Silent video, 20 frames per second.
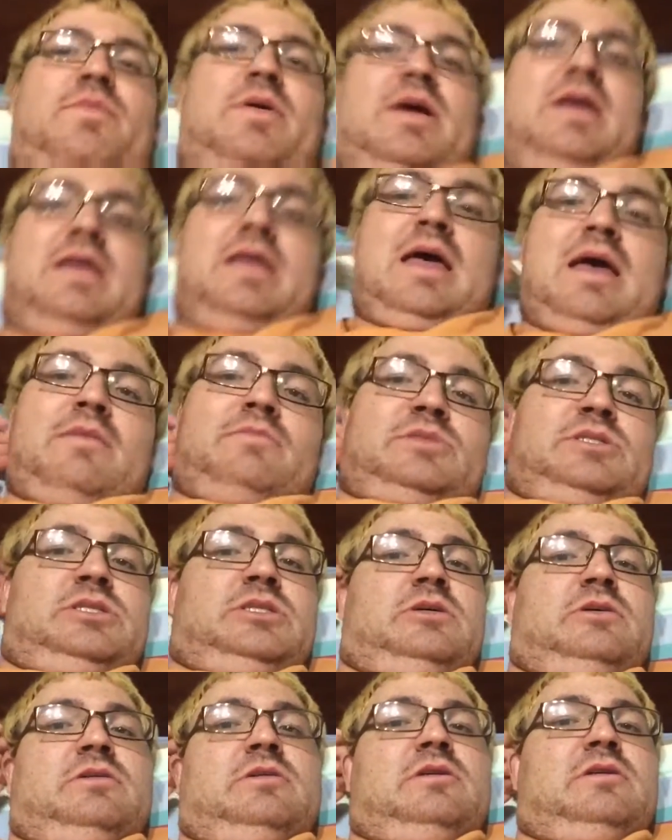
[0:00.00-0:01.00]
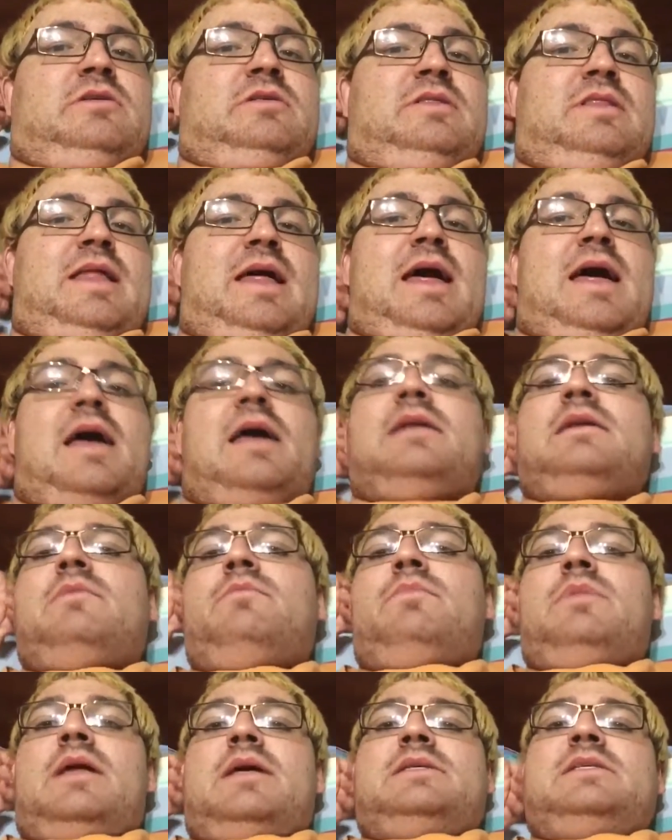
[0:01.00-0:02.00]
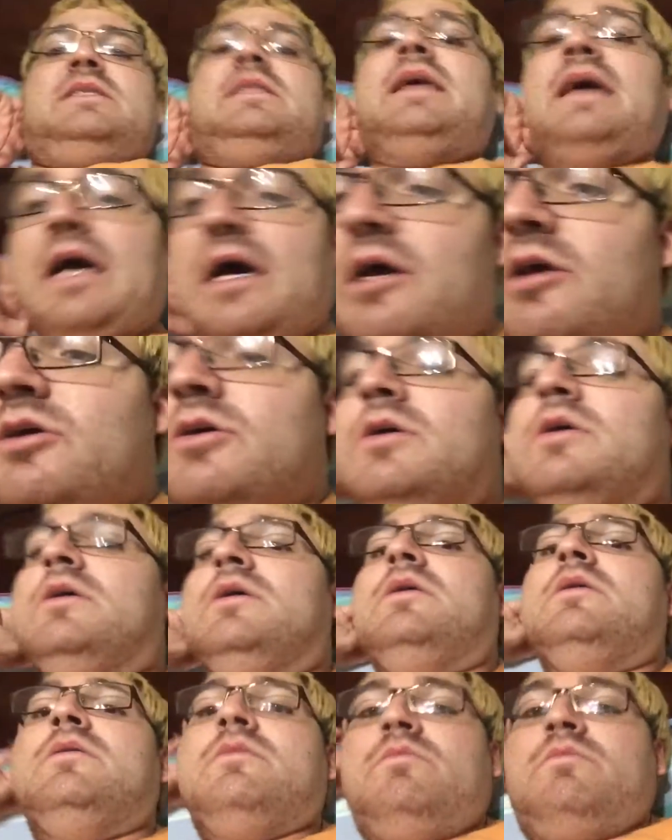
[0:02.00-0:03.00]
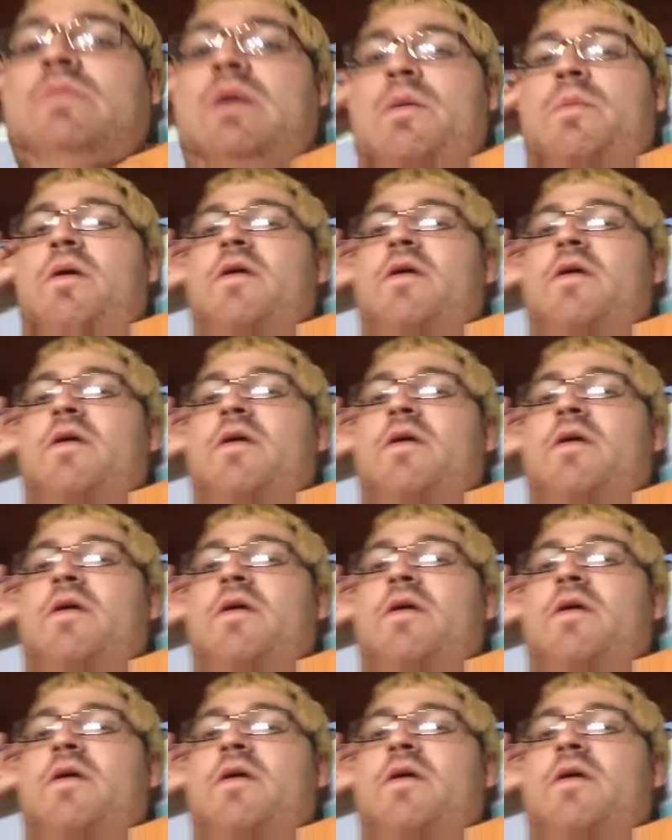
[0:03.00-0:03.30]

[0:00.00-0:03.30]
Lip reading: but I'm so glad and blessed that my